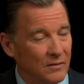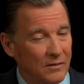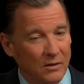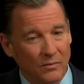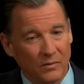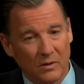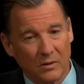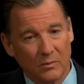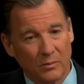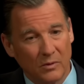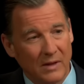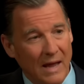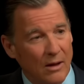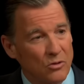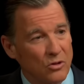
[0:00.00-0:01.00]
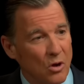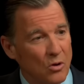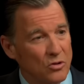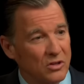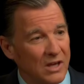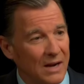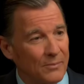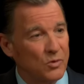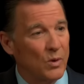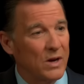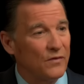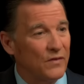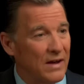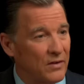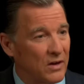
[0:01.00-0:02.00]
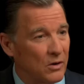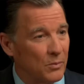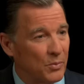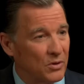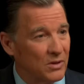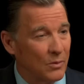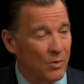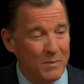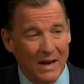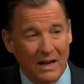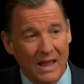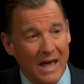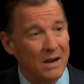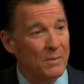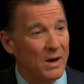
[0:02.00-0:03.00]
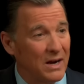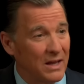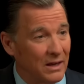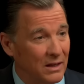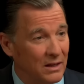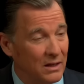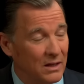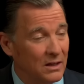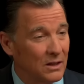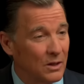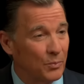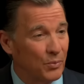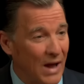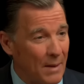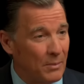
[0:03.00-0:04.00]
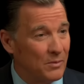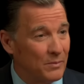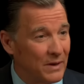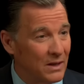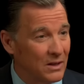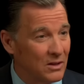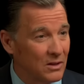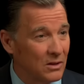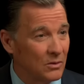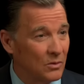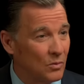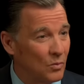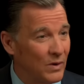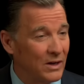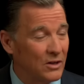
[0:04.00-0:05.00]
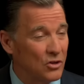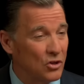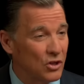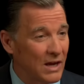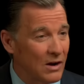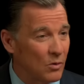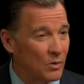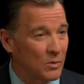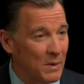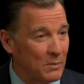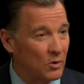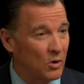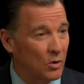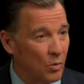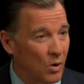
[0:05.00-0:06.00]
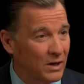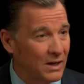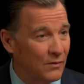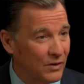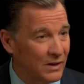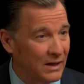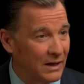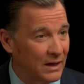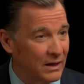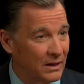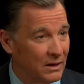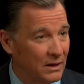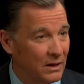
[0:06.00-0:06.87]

The Dow Jones has gone up 2,500%. We made a lot of money. The problem is we didn't share it with the people who go to work every day.